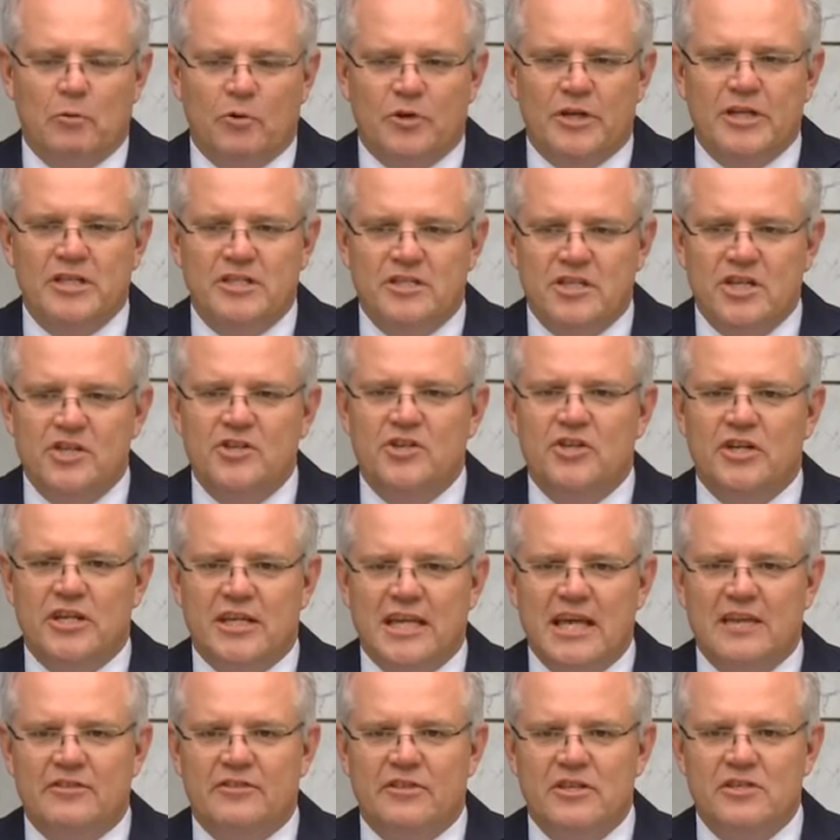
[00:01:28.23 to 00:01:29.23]
will continue to
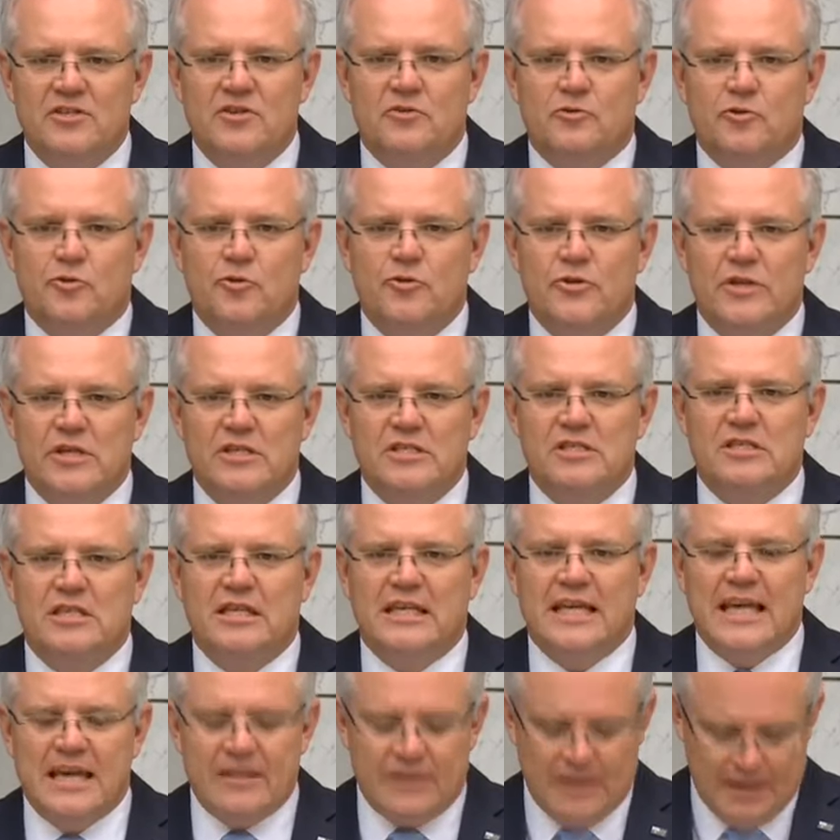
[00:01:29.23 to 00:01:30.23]
get this through this
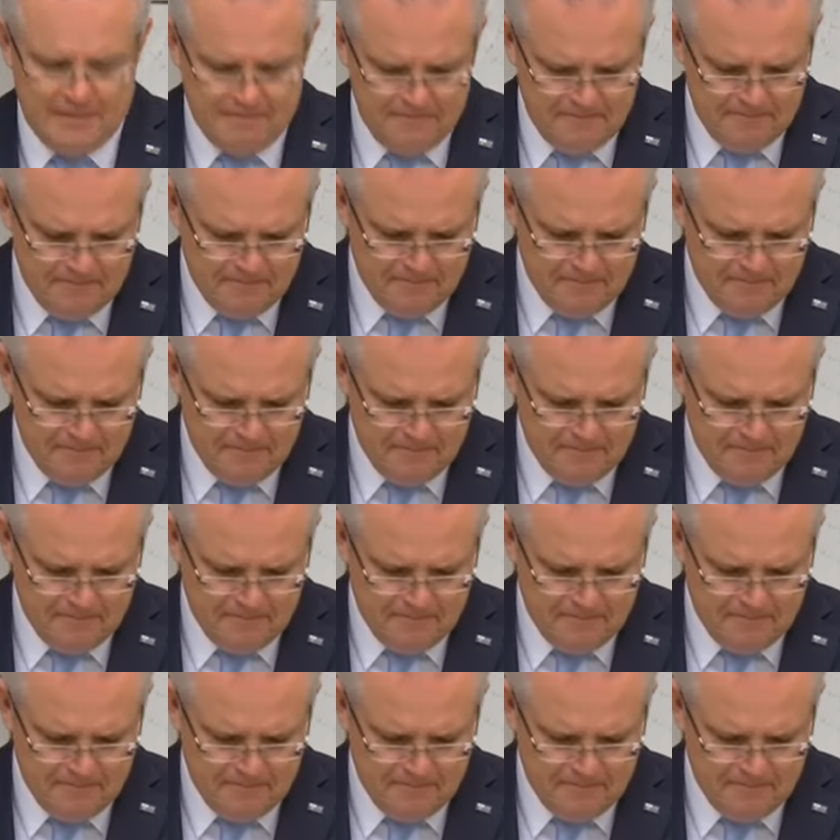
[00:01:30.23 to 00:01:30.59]
together.